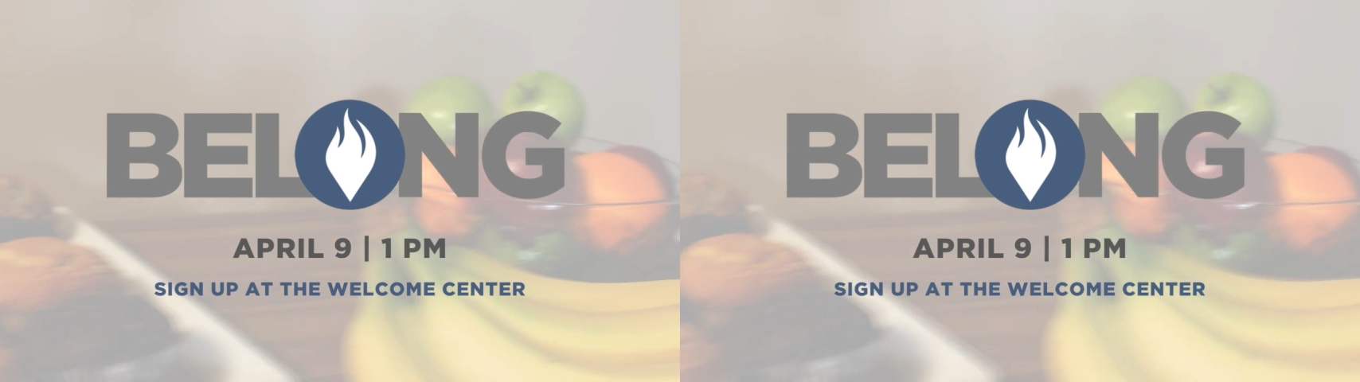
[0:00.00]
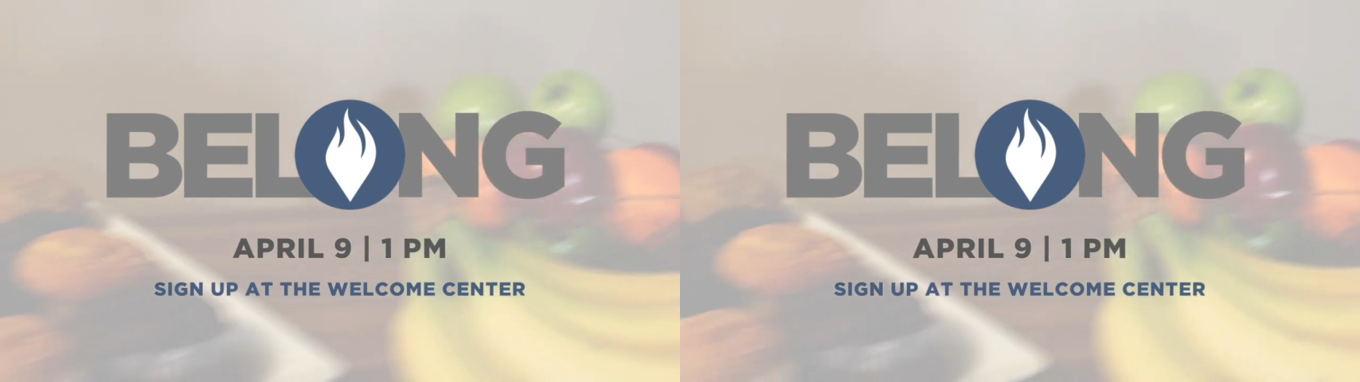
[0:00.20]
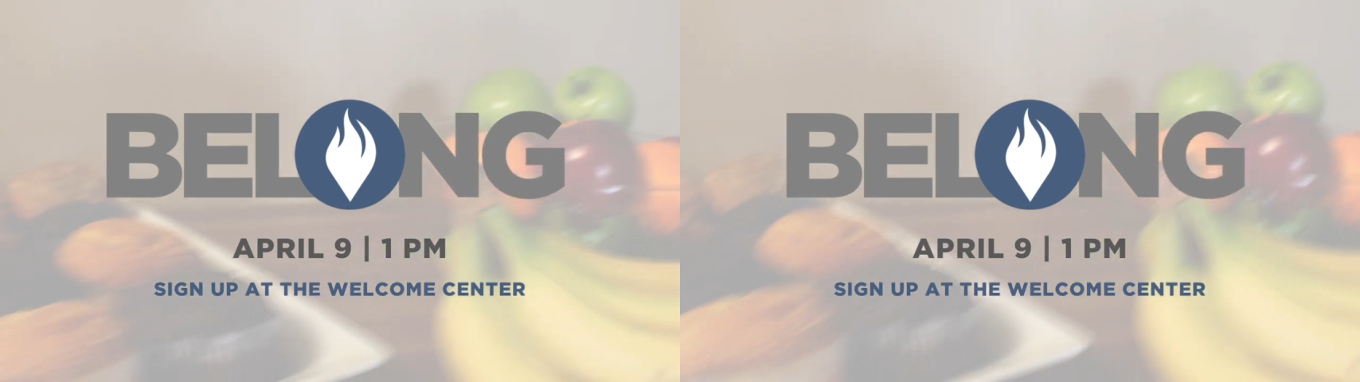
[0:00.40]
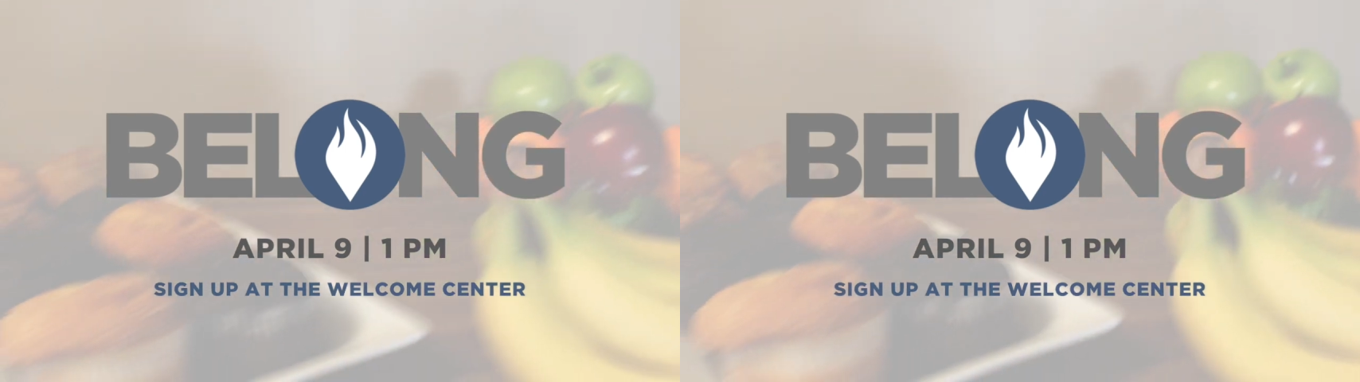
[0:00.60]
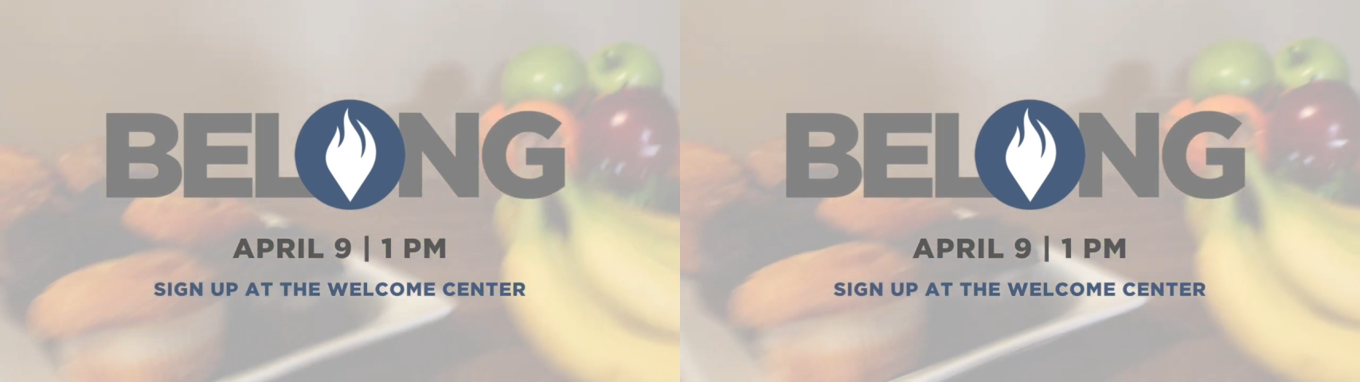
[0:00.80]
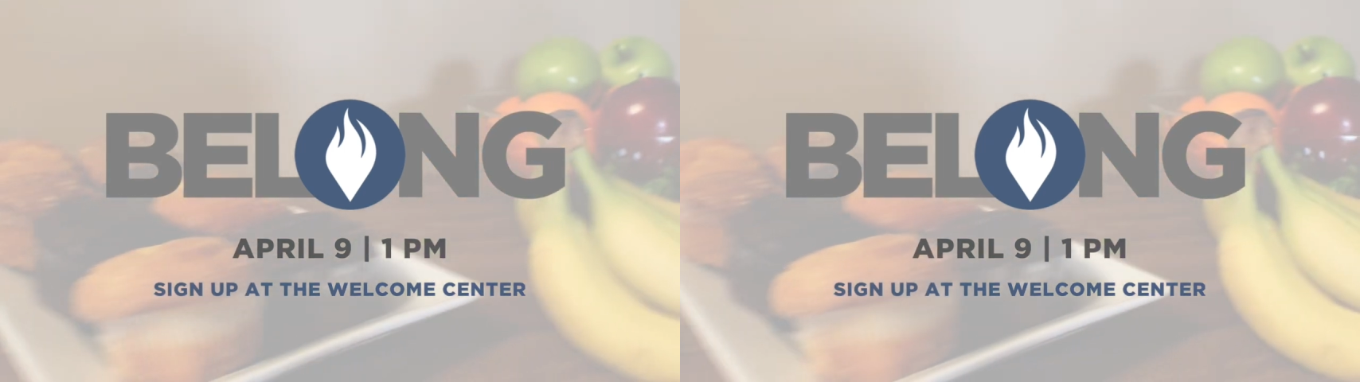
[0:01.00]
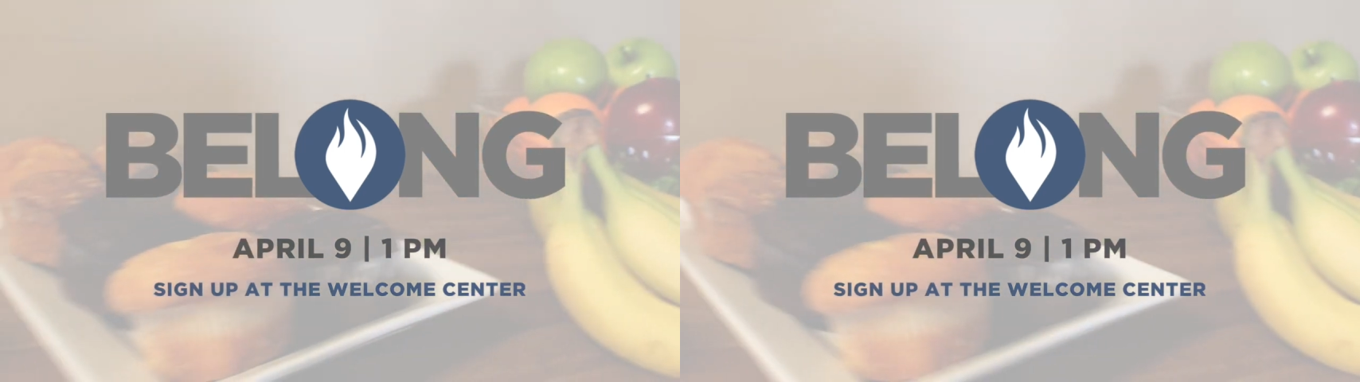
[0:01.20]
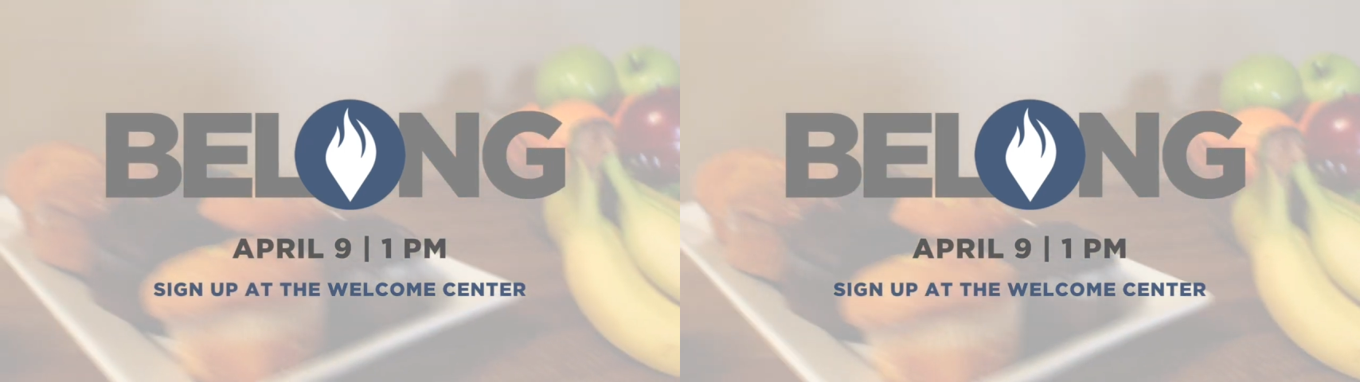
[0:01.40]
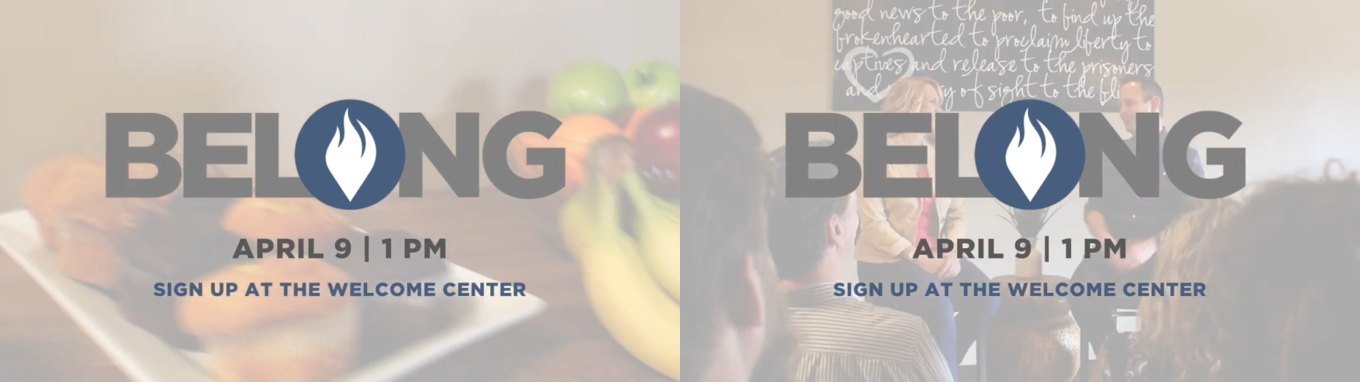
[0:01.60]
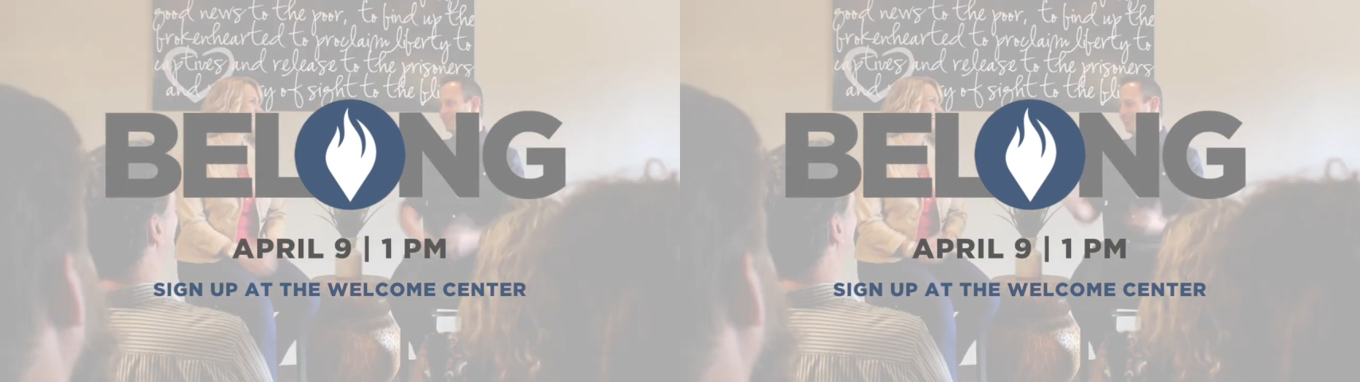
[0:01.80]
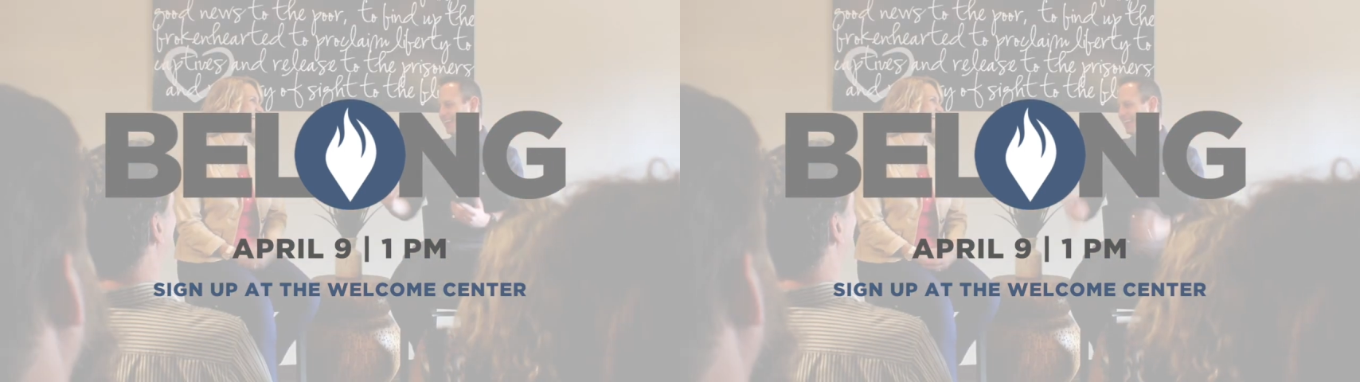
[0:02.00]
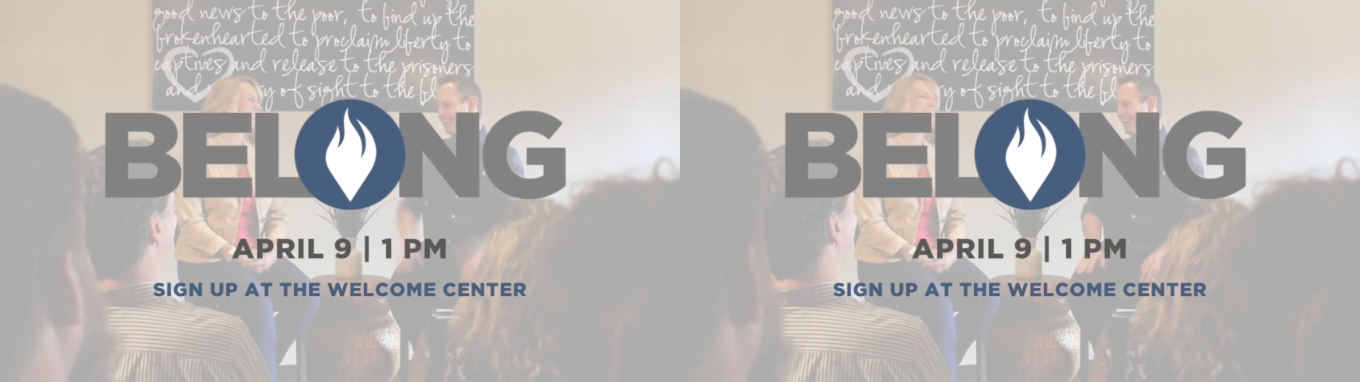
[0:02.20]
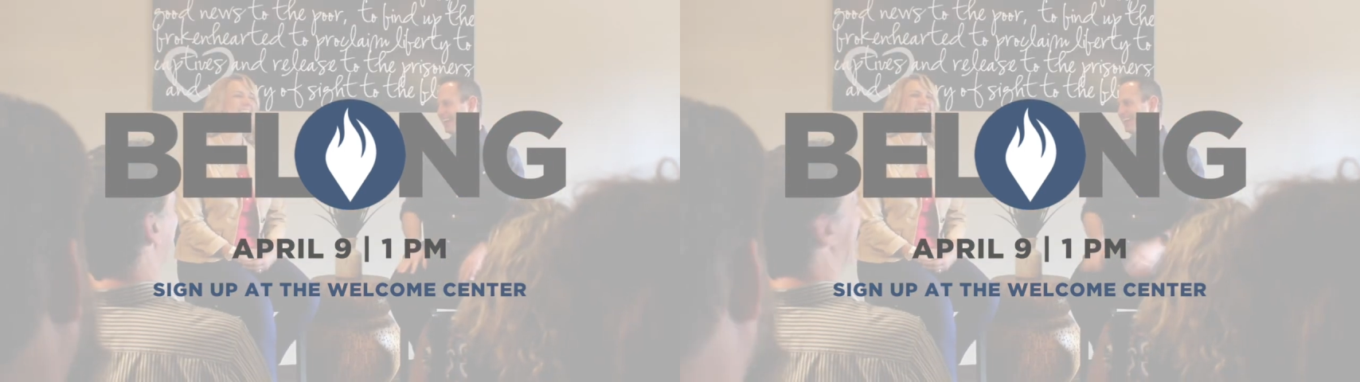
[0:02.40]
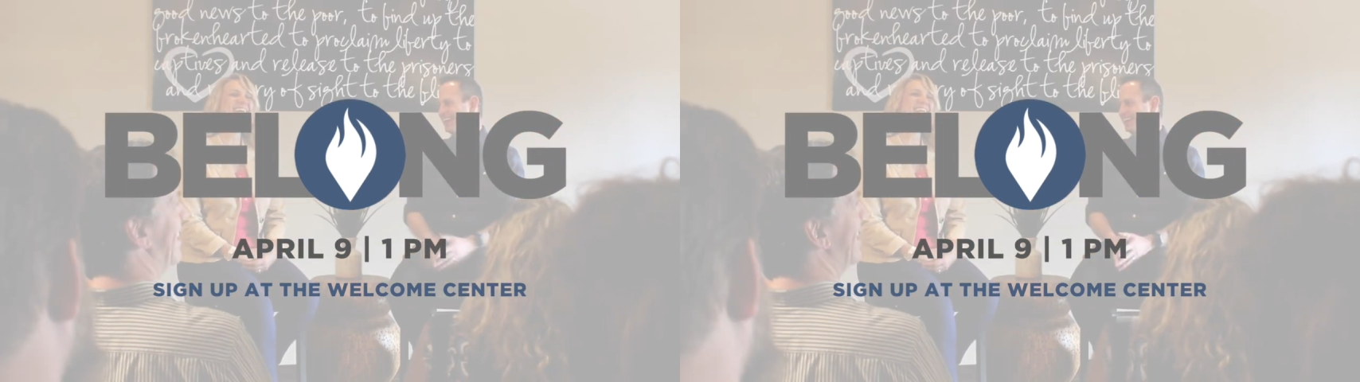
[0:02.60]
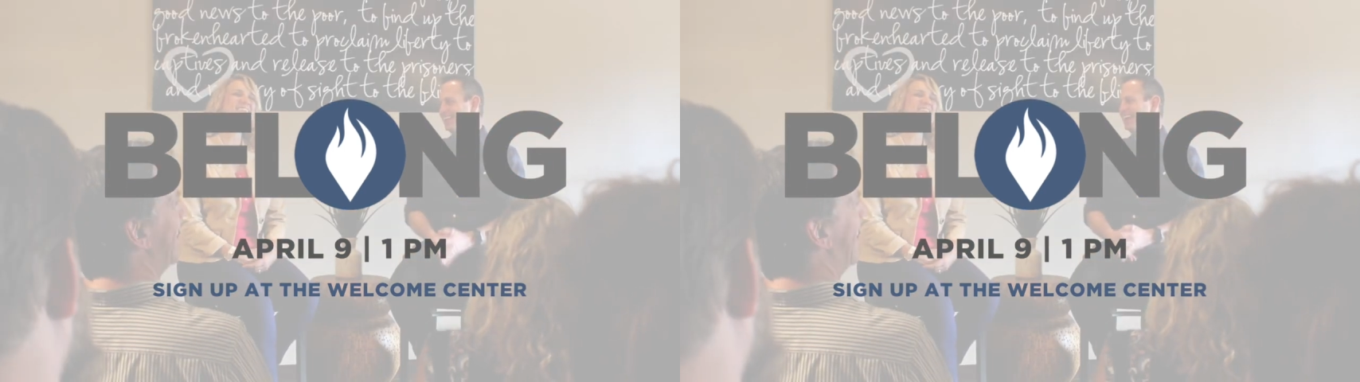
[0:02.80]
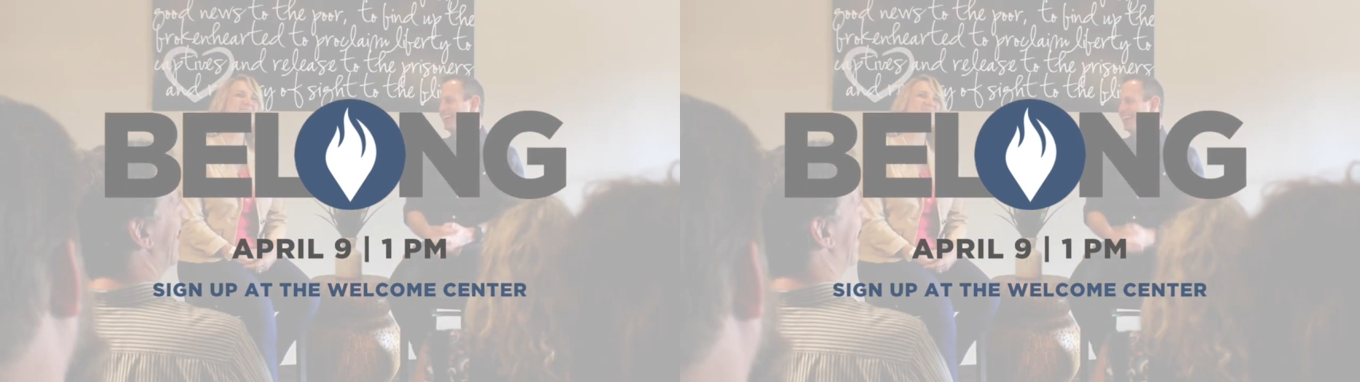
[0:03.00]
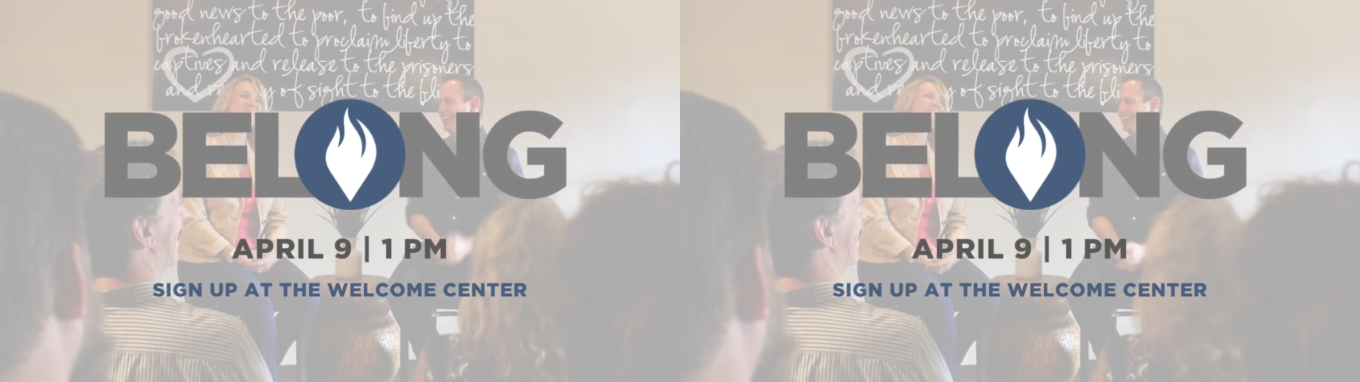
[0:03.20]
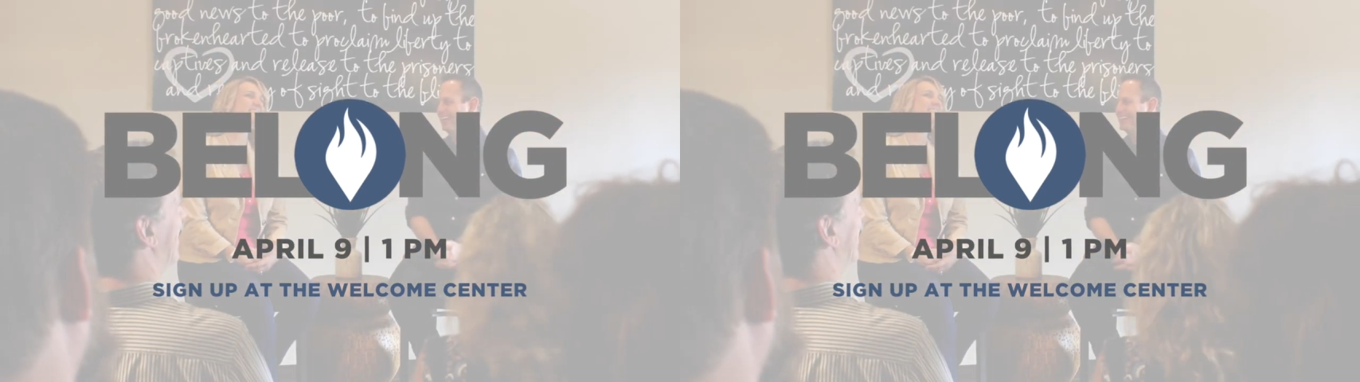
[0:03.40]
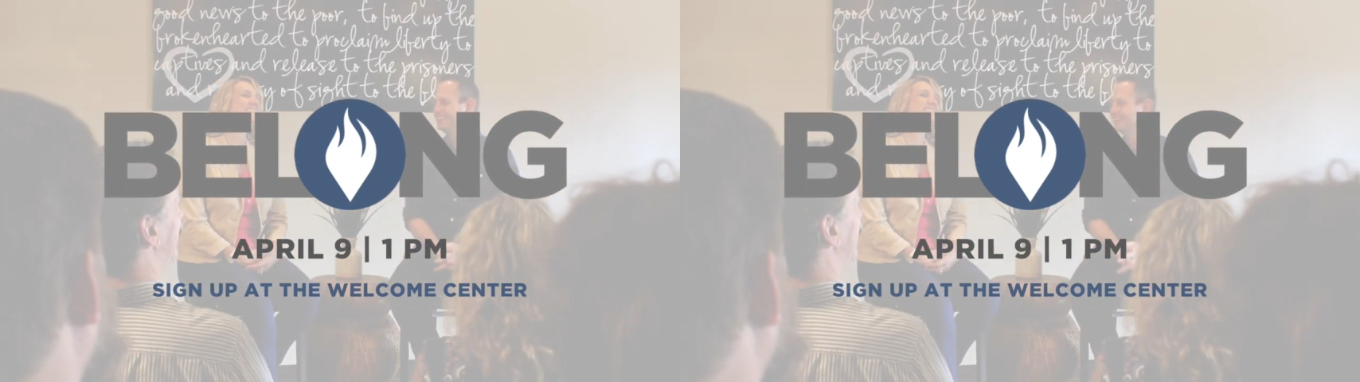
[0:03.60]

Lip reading: [unreadable: no face in view]